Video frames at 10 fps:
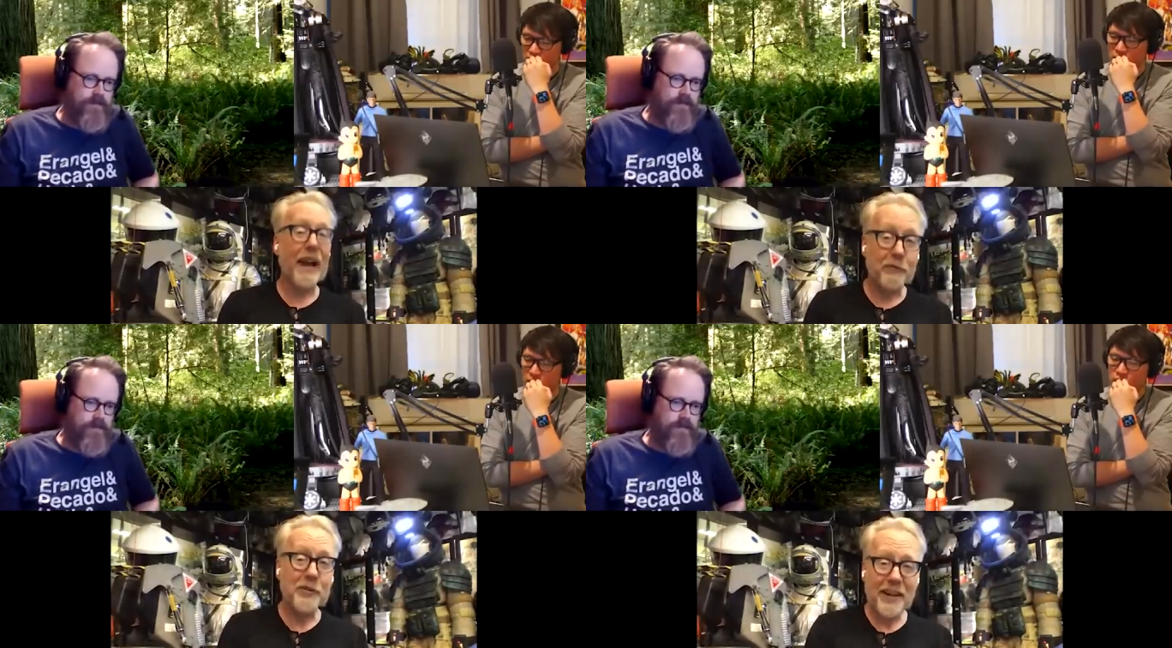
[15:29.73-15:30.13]

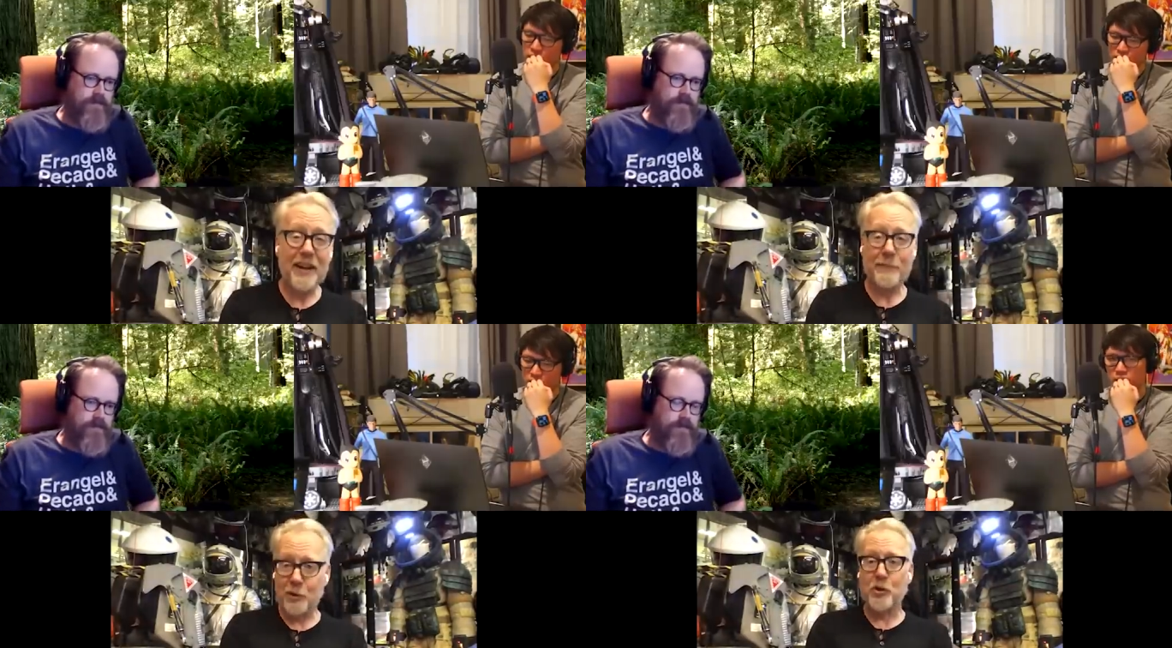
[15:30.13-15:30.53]
Speaker 1: And every
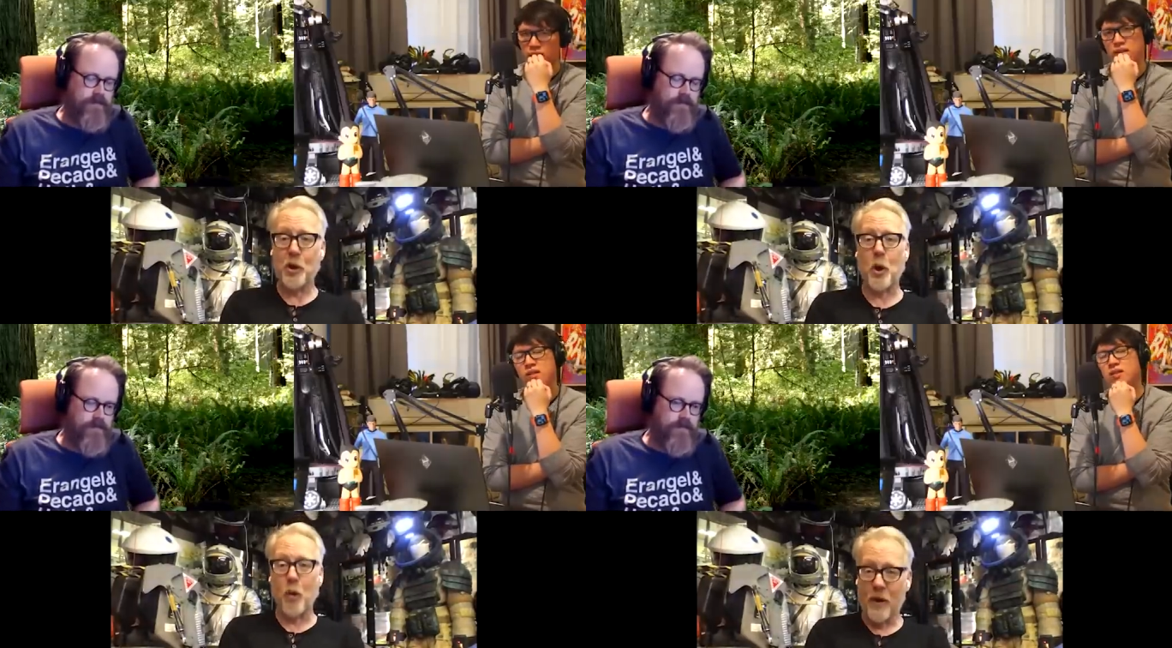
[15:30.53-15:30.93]
time you
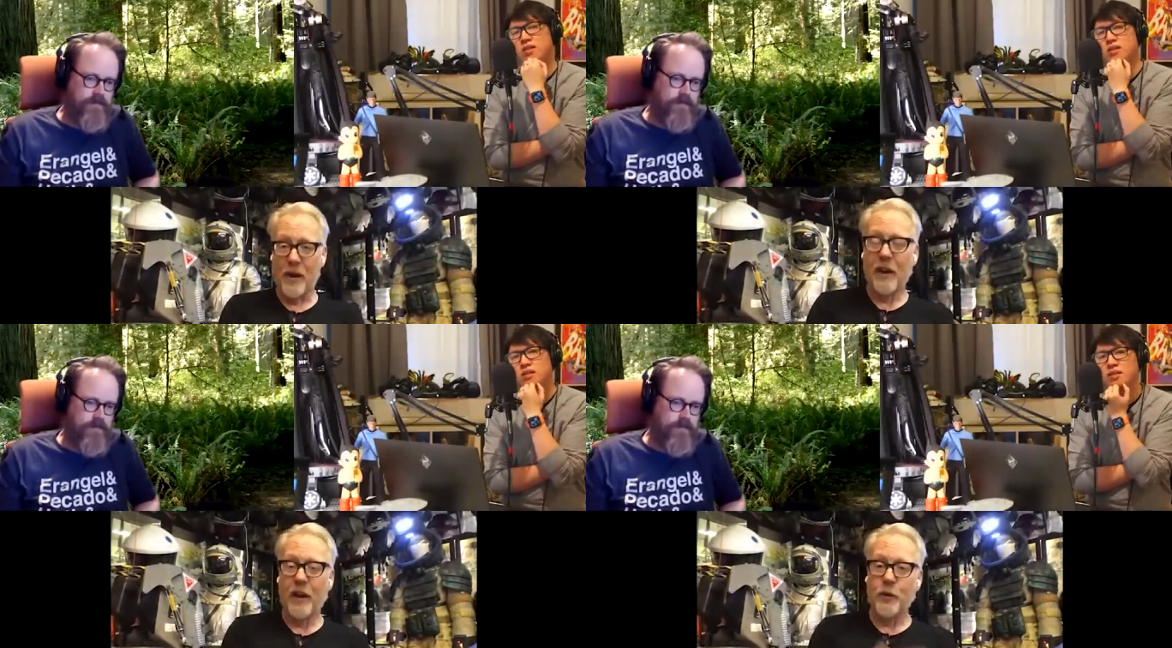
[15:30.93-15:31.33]
go,
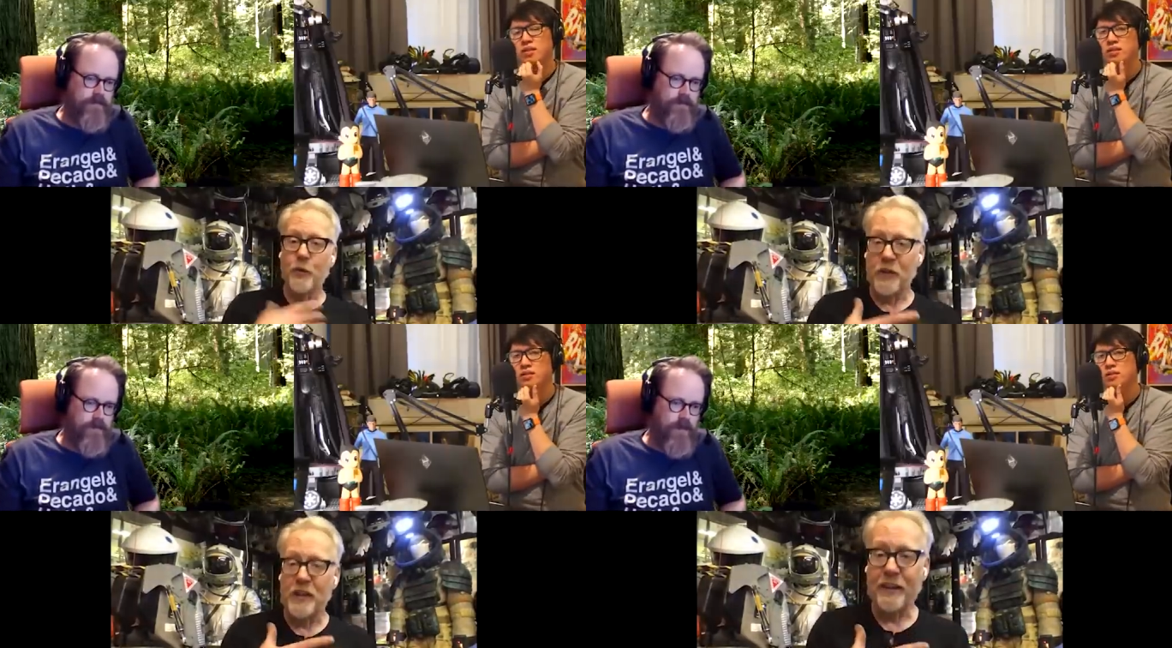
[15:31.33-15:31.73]

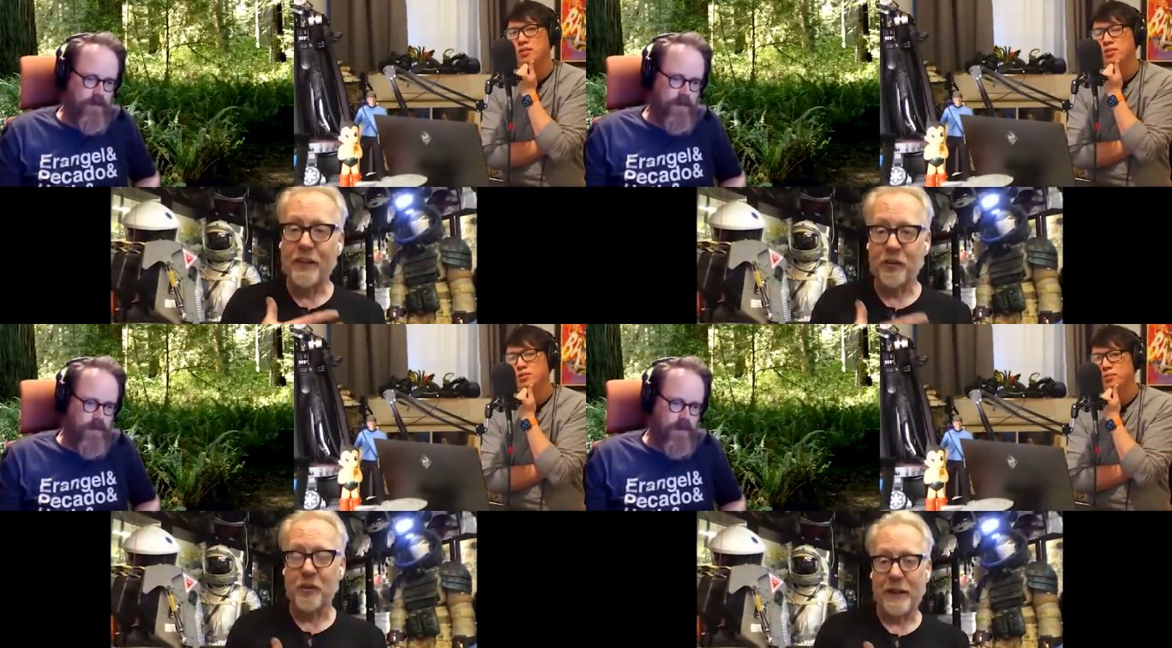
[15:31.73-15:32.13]
you
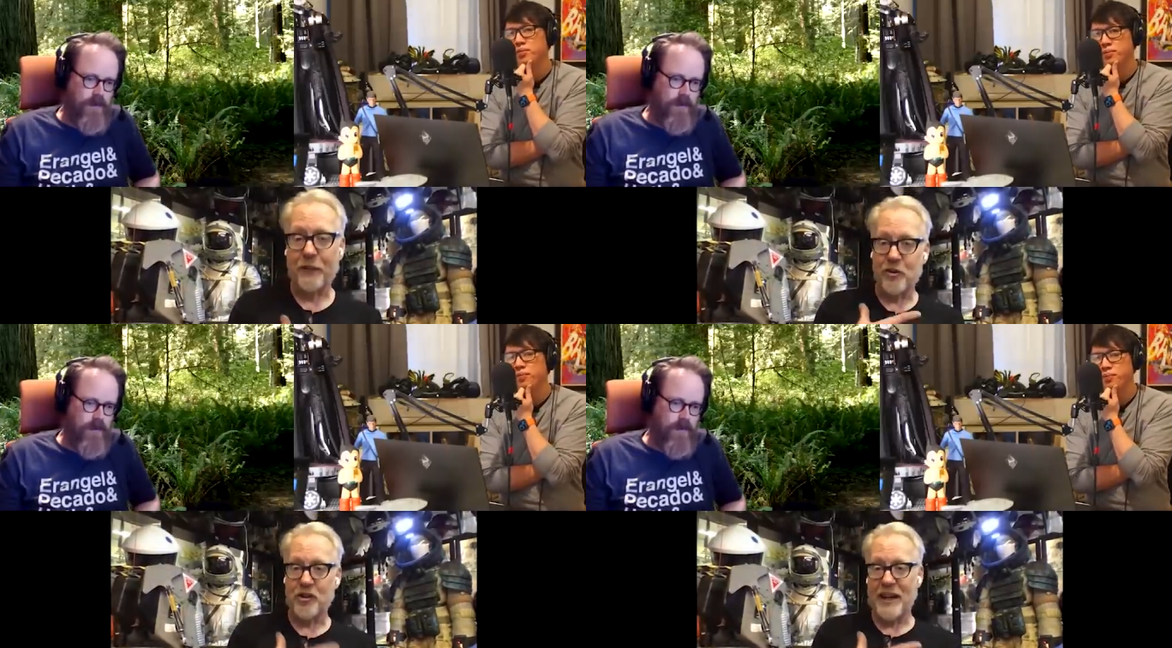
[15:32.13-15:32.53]
feel a certain
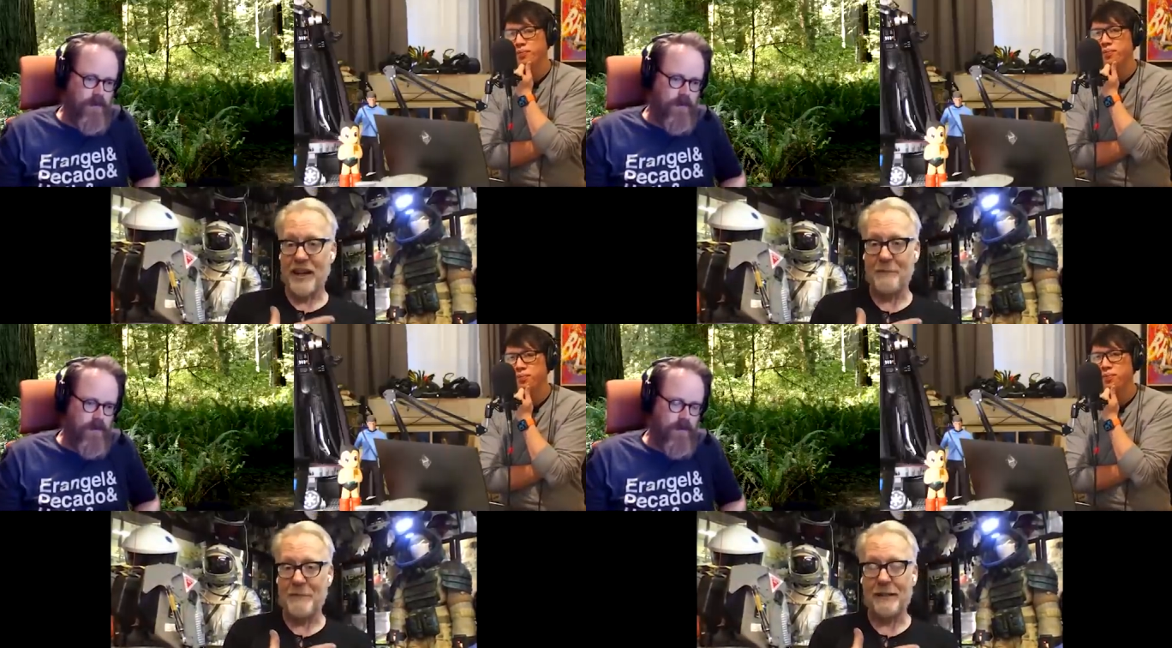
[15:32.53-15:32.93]
amount of
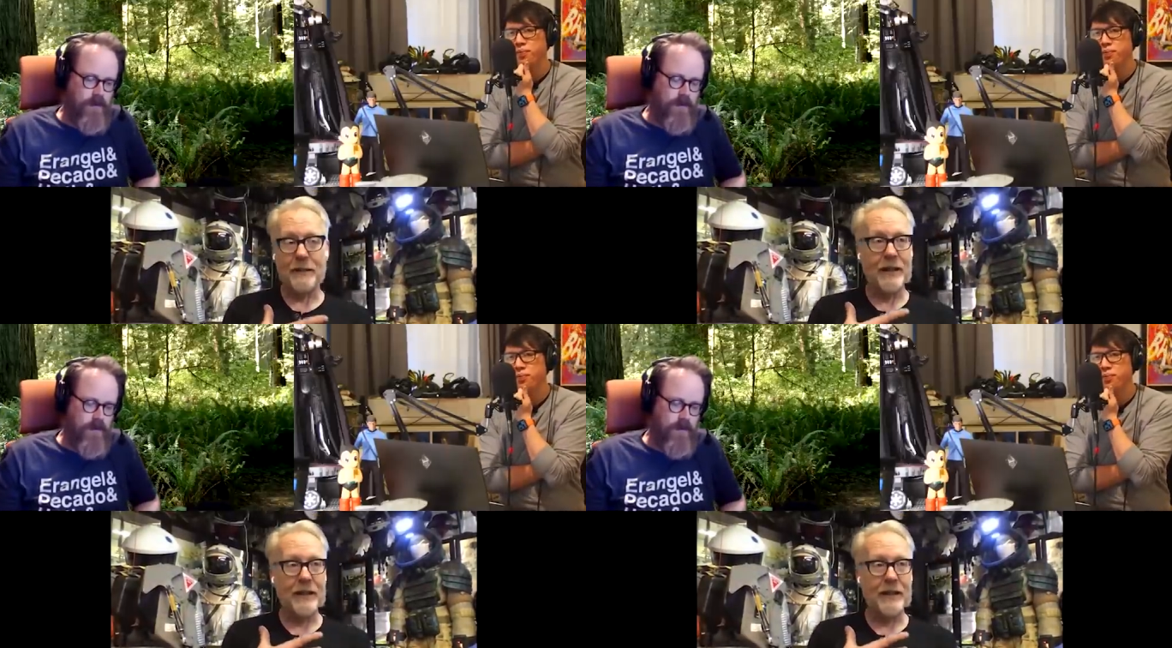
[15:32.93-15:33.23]
shame and,